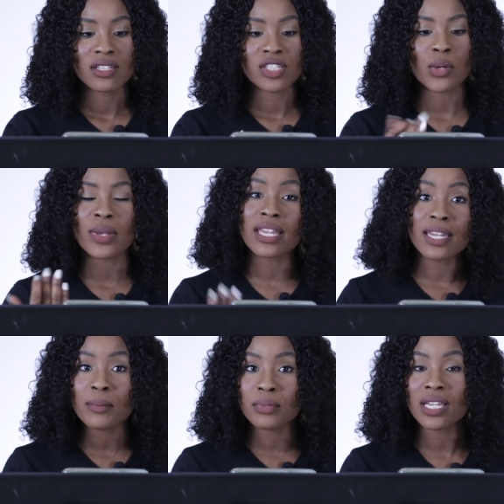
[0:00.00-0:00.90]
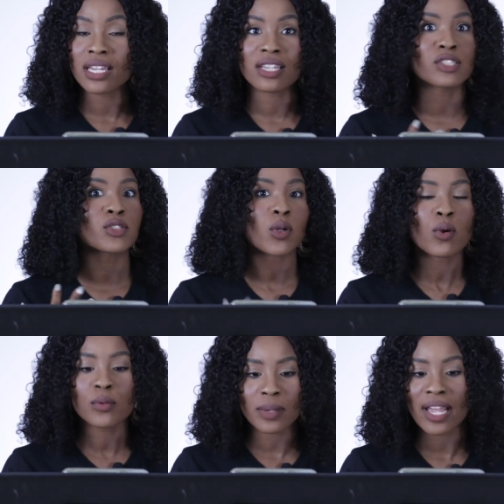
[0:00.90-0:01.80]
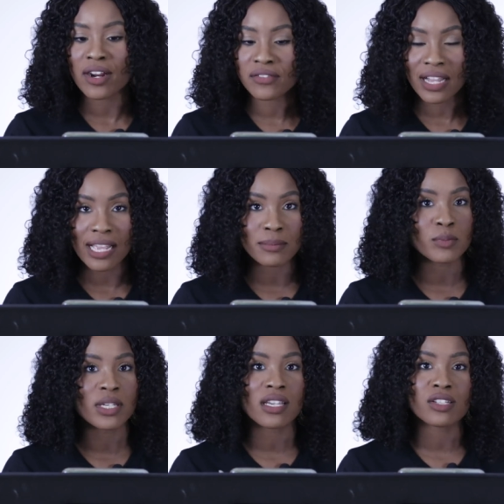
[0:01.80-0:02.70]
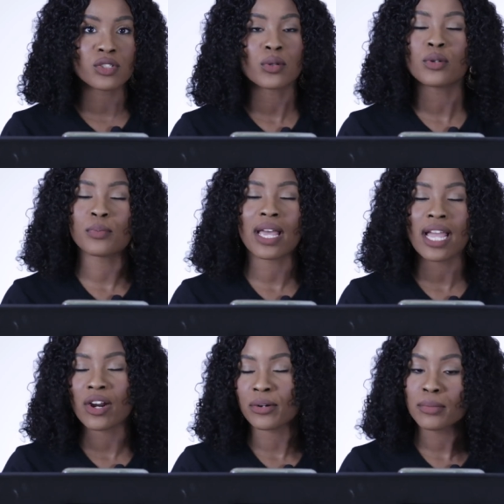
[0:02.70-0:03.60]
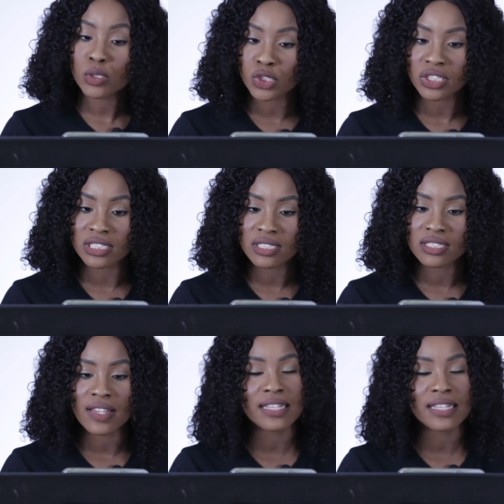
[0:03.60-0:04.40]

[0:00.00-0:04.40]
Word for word: So, we end up being controlled by our vibes, being controlled by our emotions.